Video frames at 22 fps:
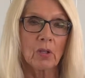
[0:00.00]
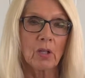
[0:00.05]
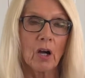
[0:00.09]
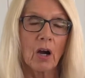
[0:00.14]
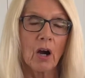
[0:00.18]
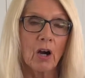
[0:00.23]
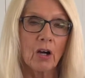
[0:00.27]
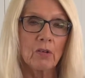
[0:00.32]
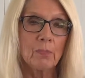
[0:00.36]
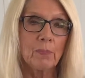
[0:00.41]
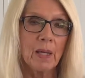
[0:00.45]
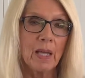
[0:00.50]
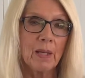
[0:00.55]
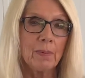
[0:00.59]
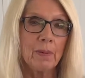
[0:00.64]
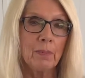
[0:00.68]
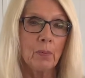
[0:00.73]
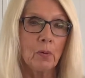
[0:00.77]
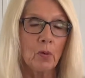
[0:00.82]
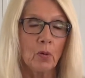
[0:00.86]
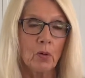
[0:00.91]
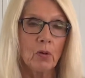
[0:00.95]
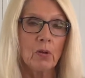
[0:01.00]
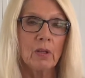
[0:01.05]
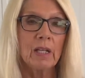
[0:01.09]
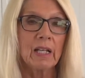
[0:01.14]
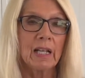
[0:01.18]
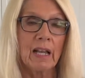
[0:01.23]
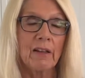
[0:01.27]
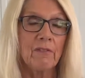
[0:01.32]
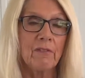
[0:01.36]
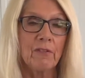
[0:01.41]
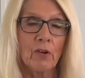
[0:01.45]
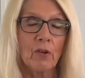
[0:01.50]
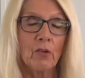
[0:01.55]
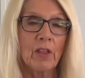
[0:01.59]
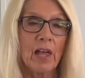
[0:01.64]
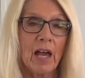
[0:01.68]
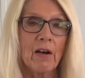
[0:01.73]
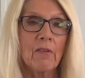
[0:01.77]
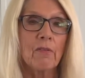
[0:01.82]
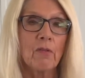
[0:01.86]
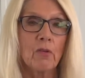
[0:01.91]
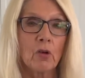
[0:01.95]
a hard baby pool, and I fill
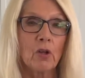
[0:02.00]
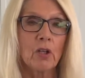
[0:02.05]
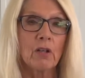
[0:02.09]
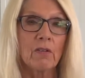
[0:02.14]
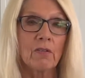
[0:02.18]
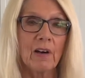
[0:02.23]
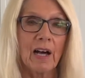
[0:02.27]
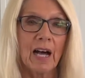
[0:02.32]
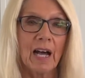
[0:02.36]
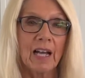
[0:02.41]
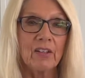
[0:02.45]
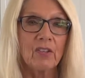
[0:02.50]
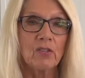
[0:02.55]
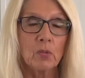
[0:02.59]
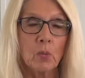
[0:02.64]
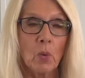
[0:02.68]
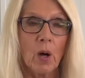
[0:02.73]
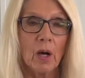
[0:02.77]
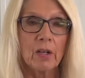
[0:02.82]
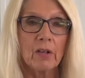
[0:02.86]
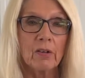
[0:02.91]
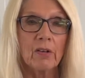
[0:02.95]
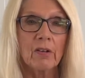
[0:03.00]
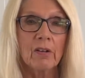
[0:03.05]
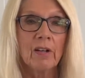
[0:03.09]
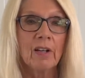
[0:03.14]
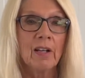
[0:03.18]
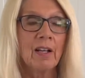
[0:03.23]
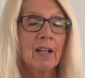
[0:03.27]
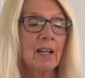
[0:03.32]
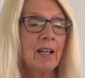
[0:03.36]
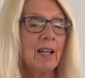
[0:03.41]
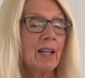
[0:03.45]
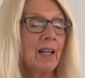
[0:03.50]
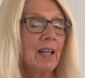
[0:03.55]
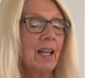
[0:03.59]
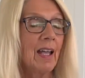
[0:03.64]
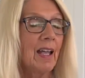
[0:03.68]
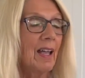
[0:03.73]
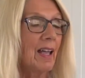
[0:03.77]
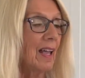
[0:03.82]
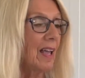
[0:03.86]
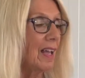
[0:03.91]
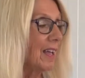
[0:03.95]
that full of ice water.
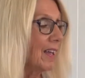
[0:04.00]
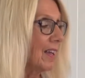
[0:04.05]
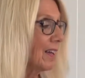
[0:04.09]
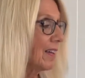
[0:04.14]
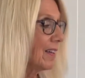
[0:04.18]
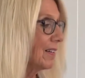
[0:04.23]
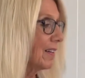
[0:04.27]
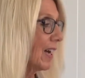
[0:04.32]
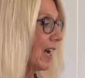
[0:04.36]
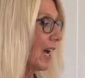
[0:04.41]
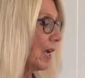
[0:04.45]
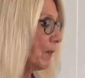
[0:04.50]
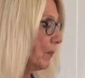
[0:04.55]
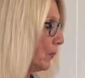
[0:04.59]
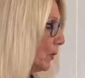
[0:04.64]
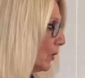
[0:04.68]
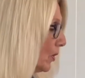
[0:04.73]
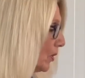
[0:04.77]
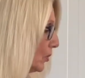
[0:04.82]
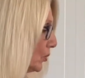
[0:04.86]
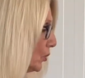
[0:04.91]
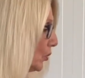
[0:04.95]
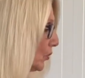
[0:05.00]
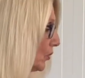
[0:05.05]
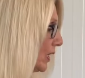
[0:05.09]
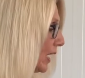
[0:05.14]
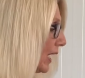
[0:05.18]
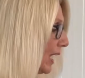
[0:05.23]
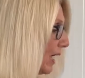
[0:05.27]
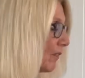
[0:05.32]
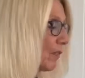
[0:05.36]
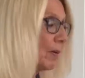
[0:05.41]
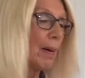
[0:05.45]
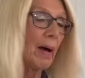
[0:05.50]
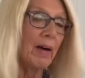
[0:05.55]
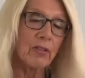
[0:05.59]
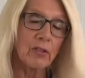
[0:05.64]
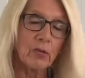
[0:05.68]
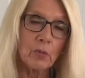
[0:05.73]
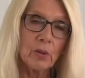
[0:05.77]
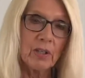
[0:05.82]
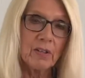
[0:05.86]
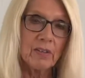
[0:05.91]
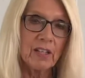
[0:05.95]
And usually I have about
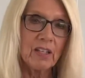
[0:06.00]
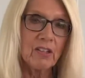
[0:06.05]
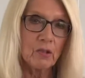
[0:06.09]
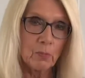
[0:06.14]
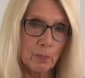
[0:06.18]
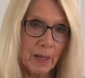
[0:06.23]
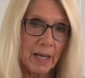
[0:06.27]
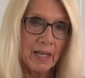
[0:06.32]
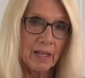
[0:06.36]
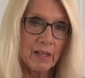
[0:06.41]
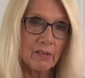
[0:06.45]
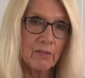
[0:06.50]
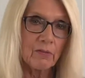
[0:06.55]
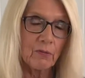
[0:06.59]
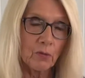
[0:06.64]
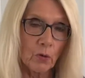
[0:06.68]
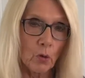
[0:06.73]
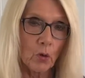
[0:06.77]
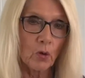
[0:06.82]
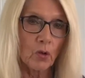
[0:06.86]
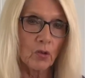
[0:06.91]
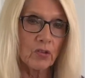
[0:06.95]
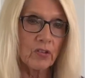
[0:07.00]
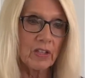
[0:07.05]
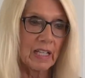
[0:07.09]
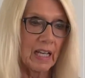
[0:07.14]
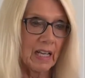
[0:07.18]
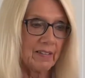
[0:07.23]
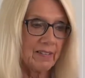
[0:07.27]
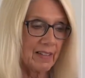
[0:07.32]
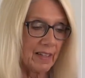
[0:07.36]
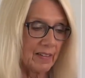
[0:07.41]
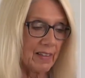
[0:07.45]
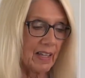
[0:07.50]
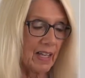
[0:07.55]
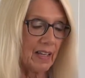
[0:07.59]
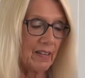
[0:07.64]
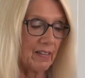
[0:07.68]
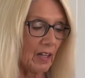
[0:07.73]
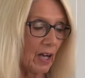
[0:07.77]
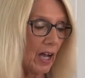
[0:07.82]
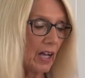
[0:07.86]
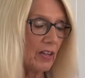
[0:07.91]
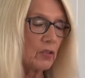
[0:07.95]
3 of these panfuls, and I set that
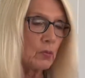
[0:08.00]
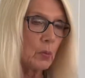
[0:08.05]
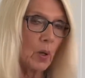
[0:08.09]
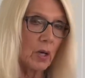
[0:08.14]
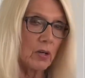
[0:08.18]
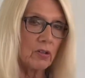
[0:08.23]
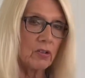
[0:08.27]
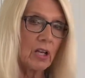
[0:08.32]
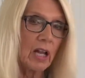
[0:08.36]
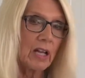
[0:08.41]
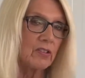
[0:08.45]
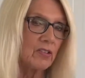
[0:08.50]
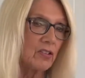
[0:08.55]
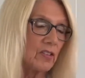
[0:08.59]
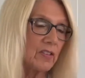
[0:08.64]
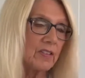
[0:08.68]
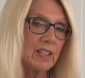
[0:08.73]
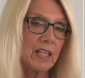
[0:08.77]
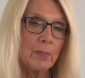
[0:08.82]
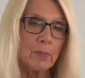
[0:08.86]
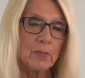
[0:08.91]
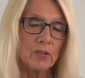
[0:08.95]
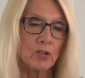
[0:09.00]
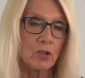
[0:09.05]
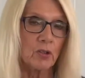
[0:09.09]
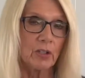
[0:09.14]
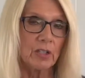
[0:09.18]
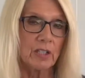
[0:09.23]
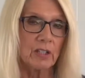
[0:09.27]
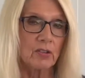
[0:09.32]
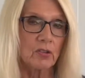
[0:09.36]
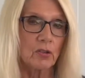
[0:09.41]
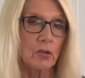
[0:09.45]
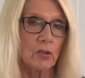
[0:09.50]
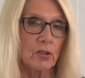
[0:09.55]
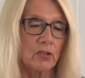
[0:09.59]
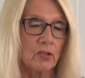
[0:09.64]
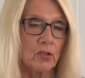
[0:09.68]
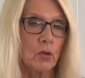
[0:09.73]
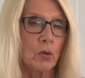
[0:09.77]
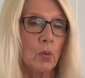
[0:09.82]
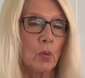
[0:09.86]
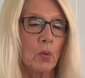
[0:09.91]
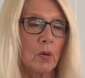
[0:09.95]
in the ice water, and I just keep stirring it till it's
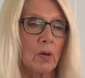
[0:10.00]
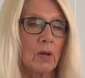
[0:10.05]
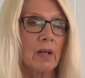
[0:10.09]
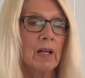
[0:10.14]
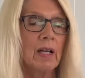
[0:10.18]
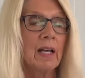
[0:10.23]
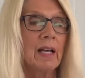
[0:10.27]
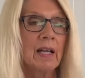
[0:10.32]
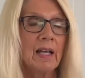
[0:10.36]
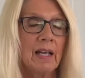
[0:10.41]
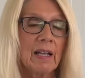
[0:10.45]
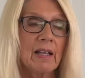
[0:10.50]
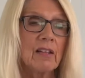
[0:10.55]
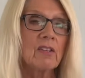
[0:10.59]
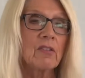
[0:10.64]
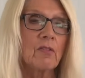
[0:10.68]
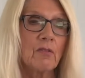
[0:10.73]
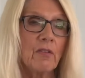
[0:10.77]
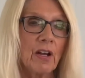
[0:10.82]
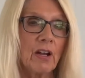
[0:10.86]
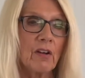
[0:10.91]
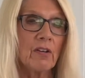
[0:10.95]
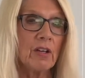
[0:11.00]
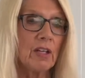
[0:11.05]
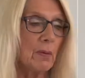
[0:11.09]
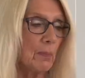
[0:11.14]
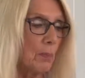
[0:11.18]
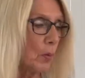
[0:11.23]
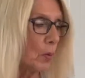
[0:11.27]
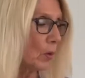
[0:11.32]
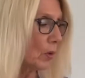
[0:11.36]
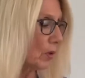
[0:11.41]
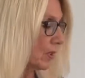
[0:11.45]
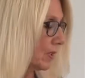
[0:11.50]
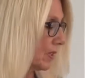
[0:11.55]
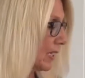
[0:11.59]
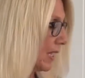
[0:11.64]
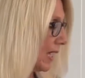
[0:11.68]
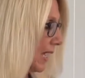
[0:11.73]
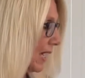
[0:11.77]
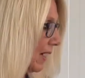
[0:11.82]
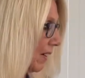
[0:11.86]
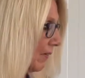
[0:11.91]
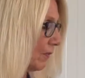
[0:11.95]
cool. And it's very important to
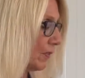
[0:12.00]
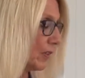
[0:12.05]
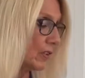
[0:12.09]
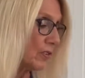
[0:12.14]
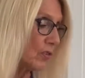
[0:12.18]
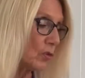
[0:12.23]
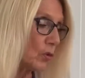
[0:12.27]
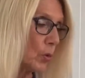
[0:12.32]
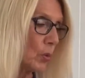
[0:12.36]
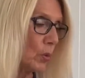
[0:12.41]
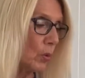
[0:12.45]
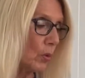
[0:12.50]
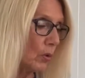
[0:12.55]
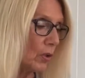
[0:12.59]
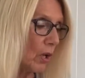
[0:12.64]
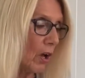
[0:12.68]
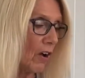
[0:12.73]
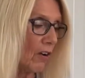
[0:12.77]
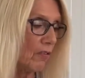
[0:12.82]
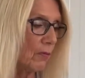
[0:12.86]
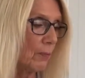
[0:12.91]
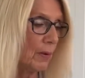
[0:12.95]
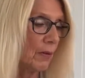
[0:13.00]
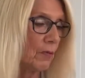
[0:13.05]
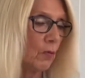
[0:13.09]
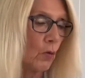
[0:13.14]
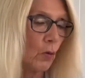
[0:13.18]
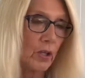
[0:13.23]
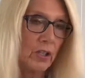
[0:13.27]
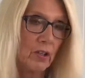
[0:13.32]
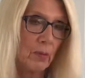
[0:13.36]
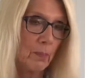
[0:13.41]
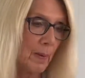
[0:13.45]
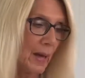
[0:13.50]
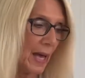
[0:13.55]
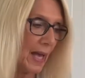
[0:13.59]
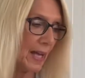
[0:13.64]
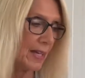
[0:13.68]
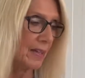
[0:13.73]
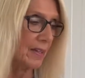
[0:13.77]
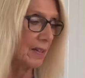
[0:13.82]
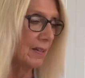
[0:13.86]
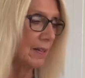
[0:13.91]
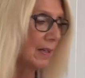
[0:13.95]
have this cooled off before you
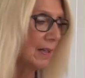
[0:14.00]
bag it.